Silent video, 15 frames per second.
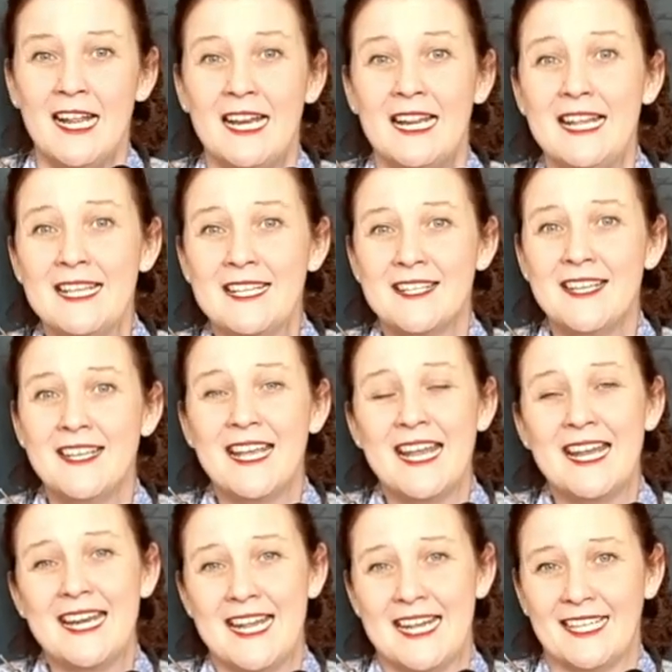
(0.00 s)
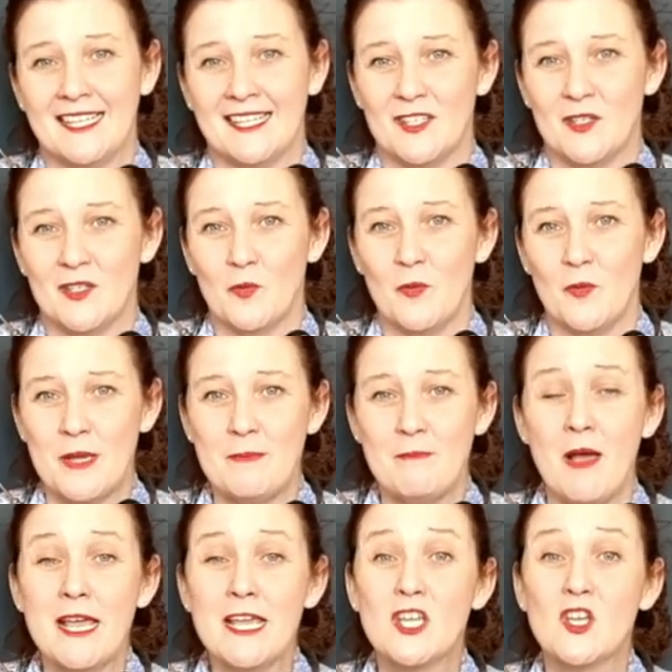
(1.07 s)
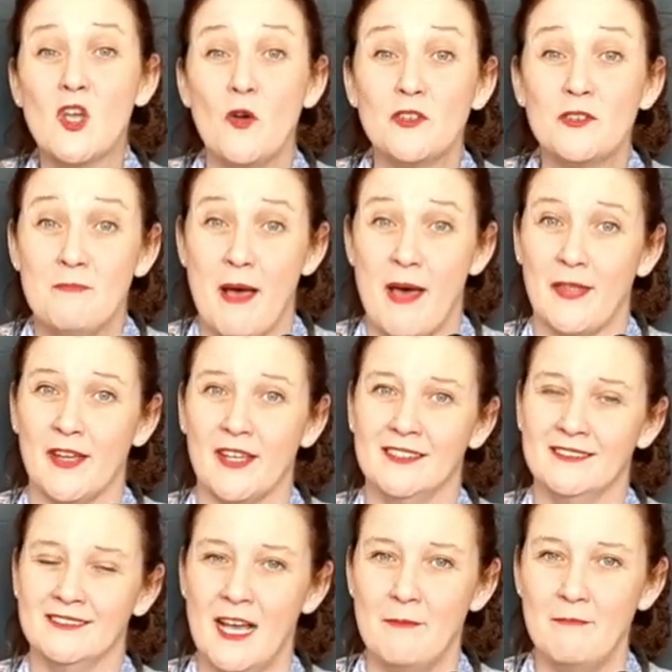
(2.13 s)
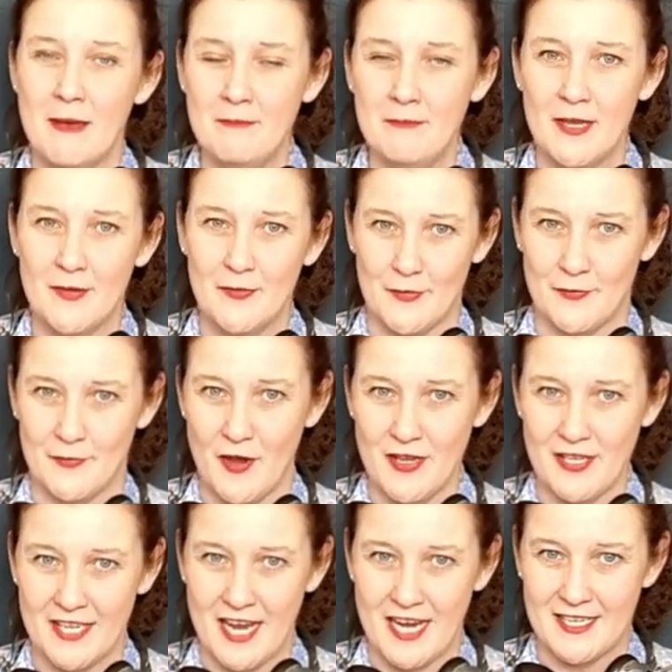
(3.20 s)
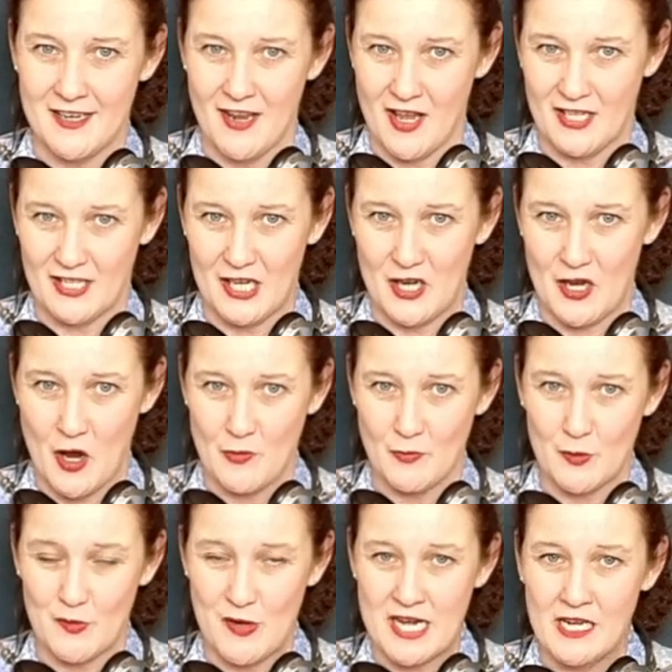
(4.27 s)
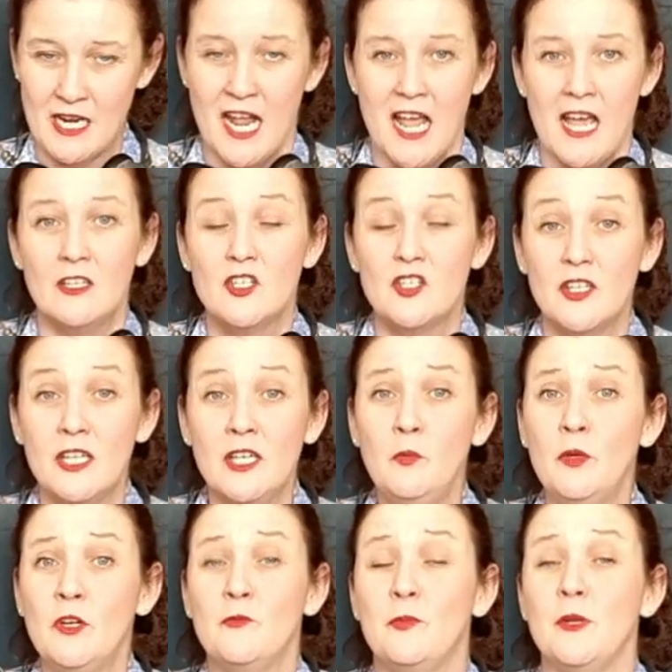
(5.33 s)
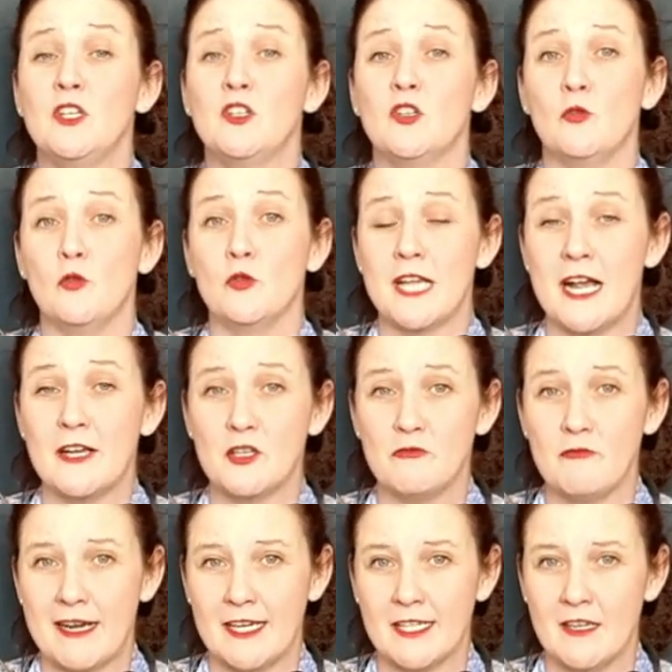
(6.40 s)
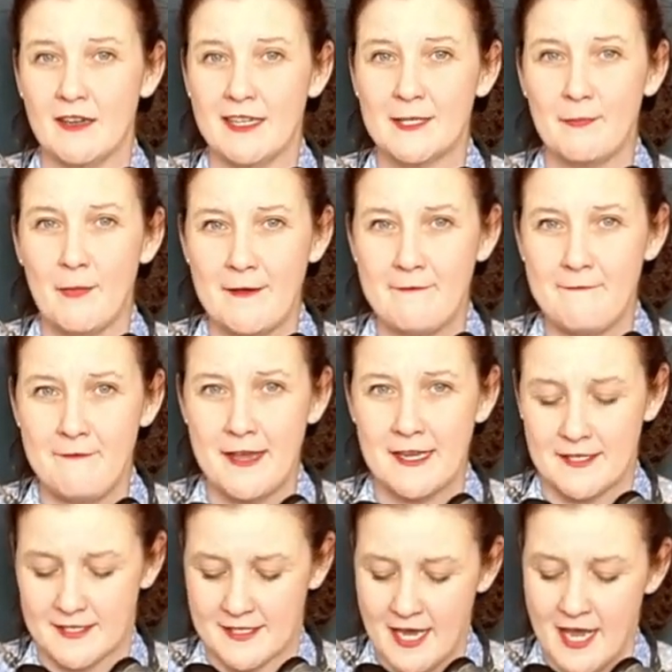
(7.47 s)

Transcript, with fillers: Listening in England will be my godmother, a member of the First Aid Nursing Yeomanry, and she will have been taught how to recognise my fist.